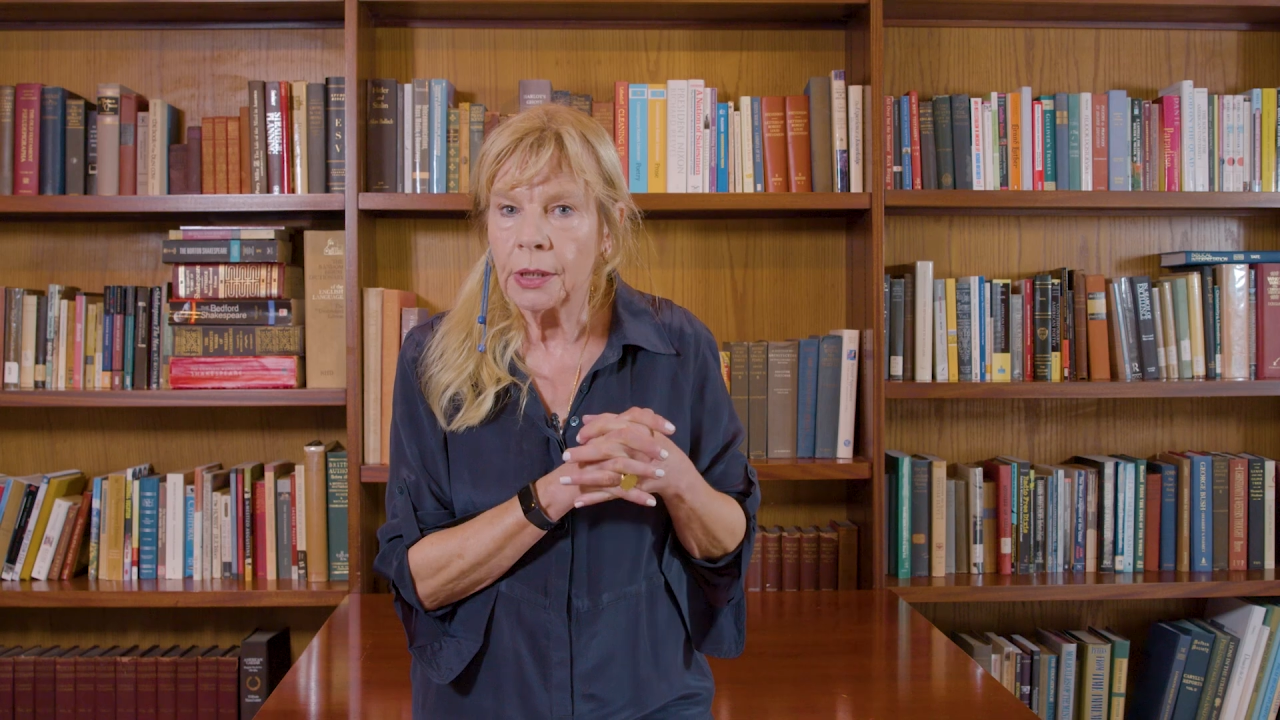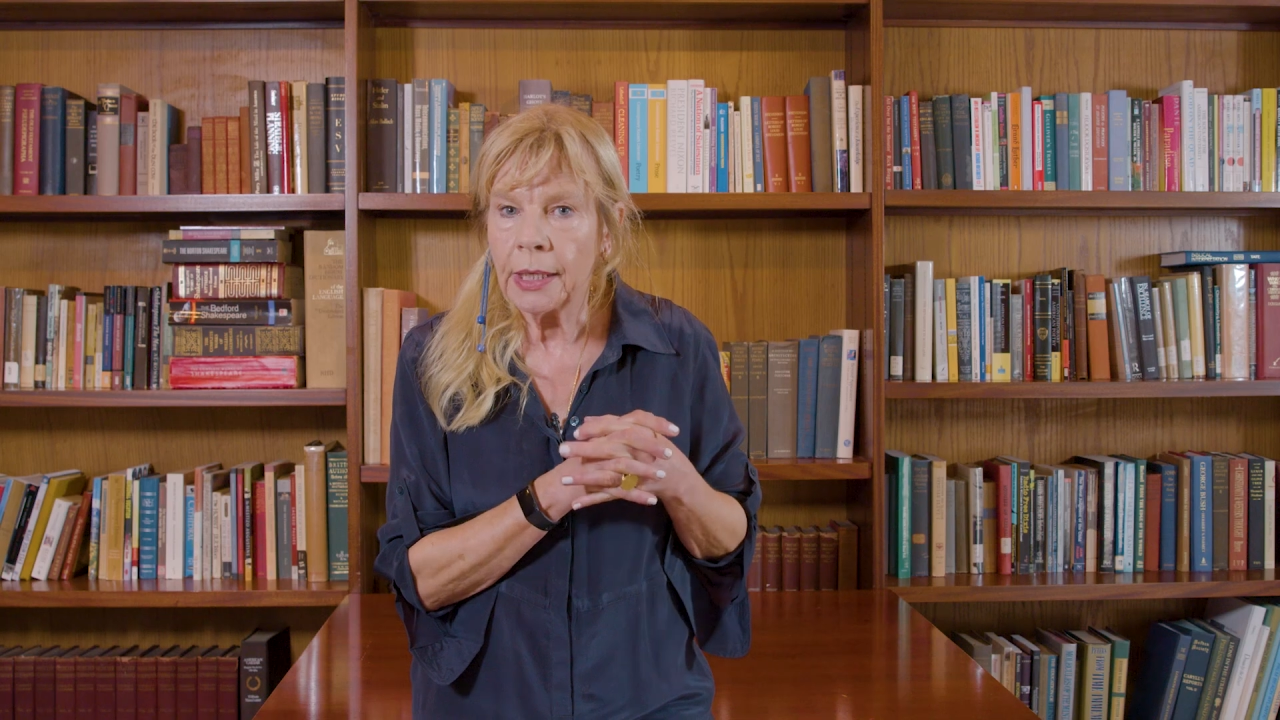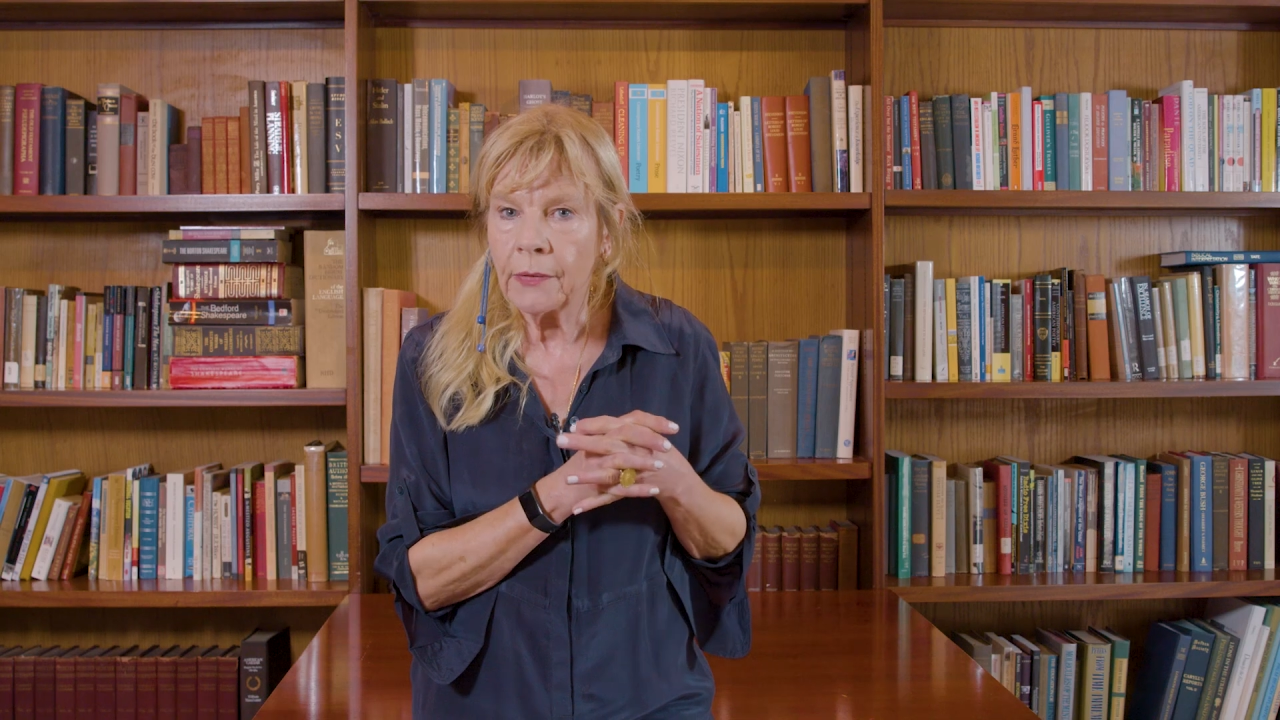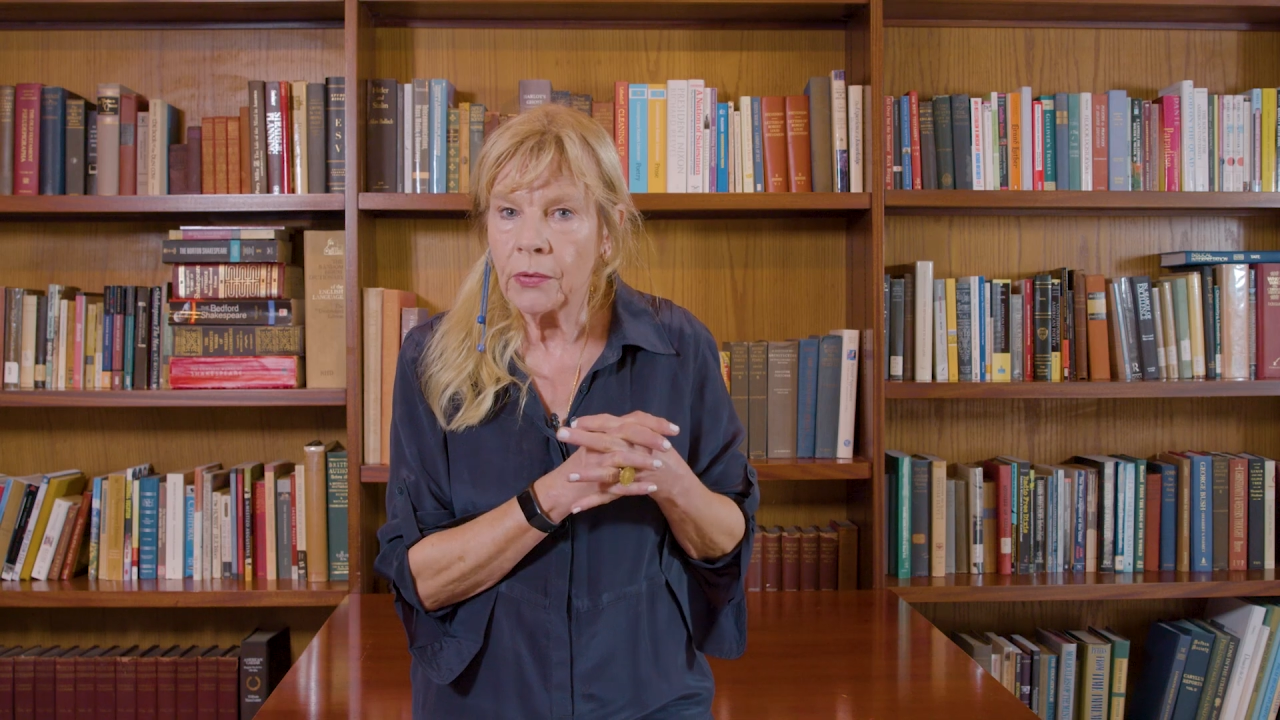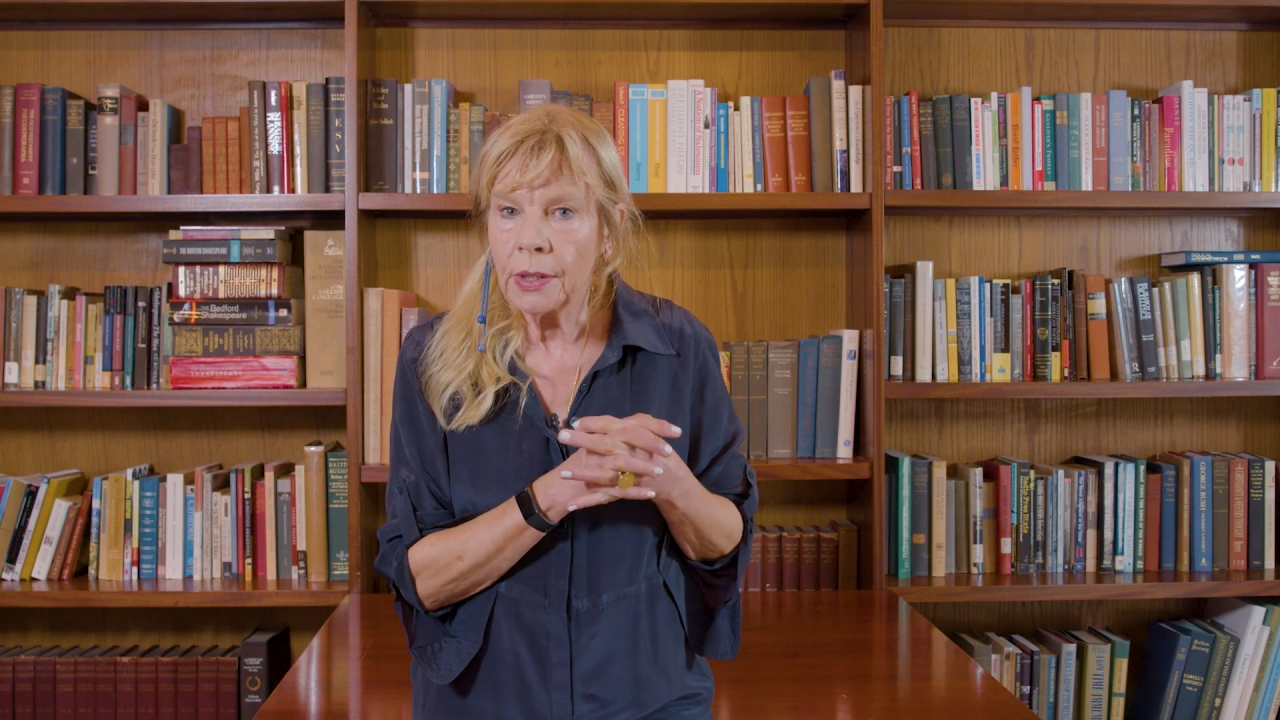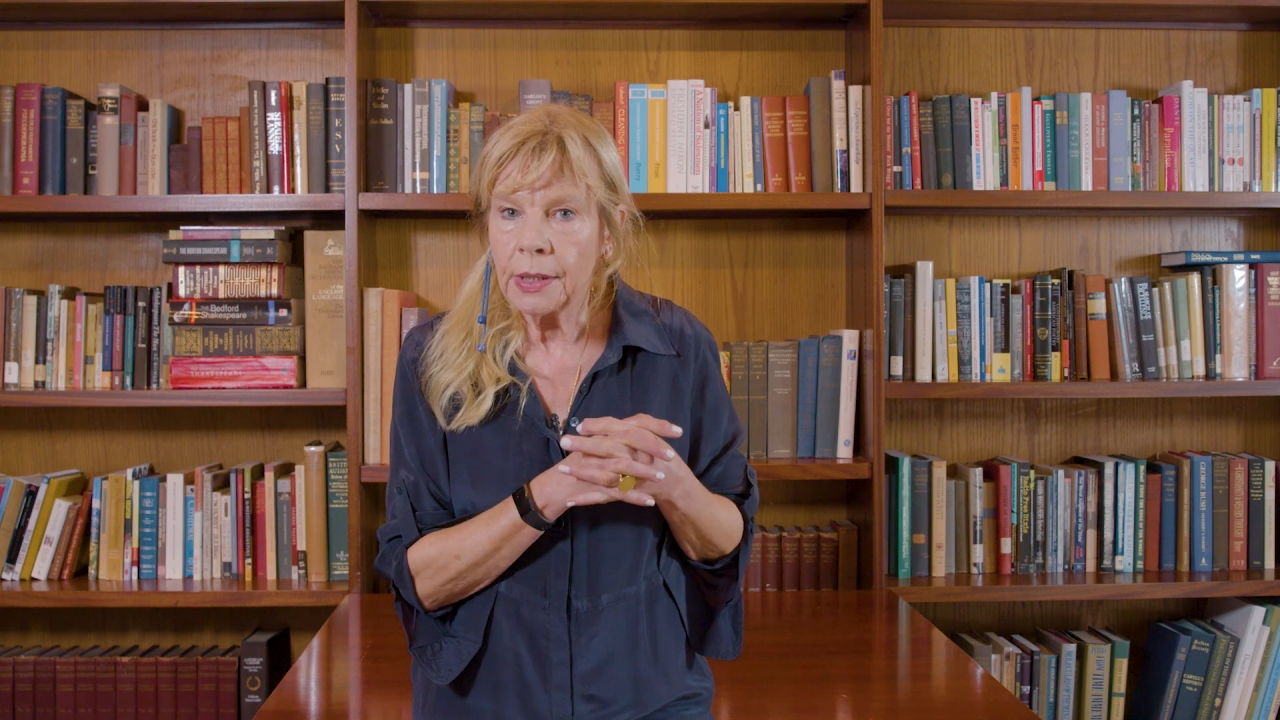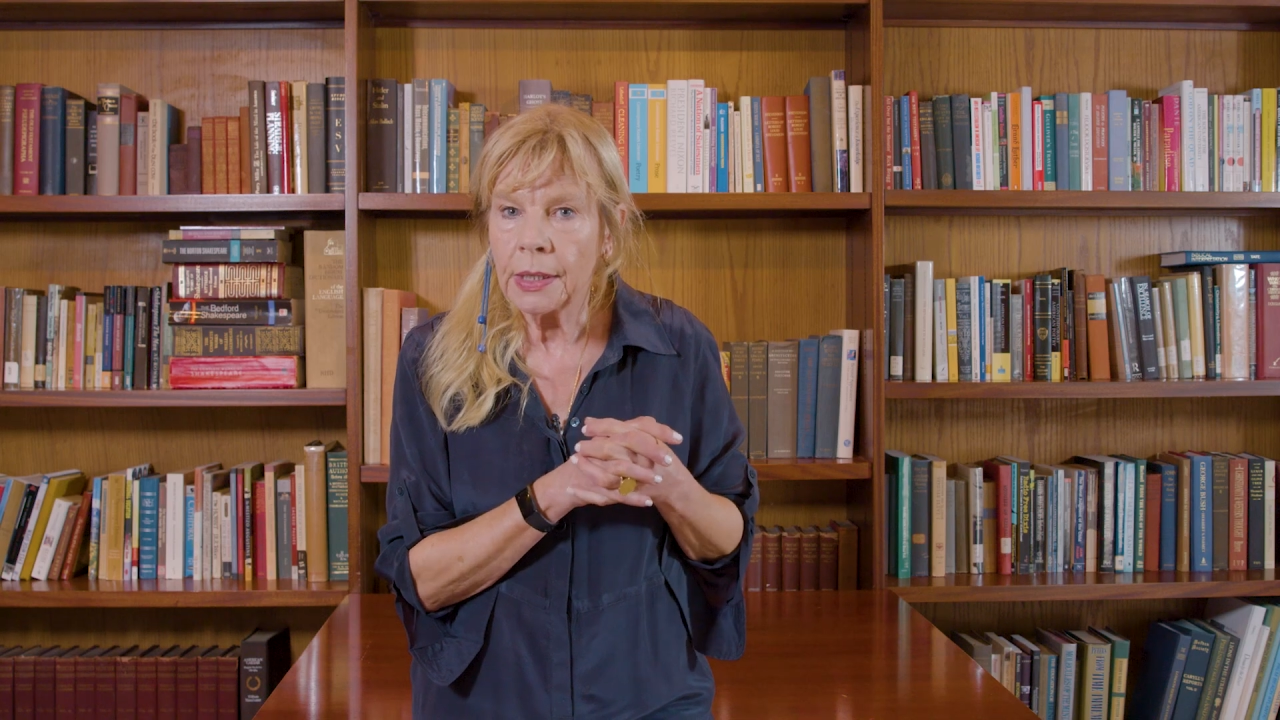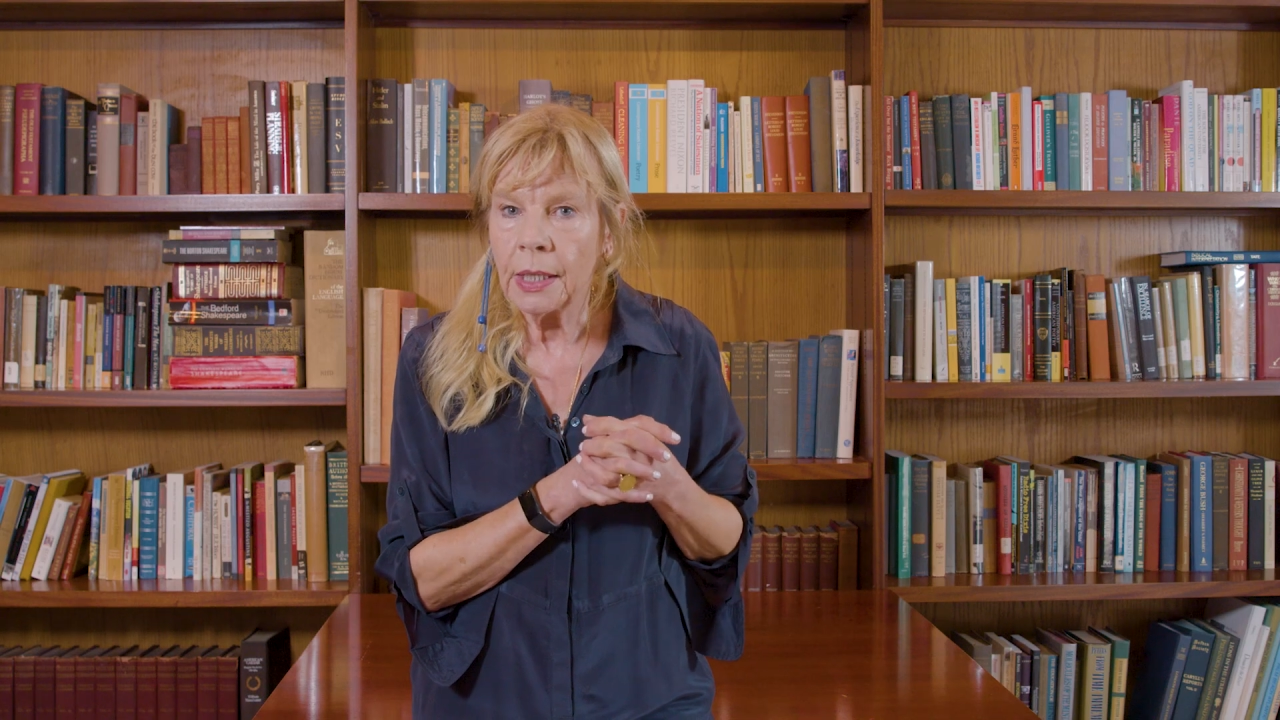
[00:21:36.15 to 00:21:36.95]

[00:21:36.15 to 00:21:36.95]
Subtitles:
and every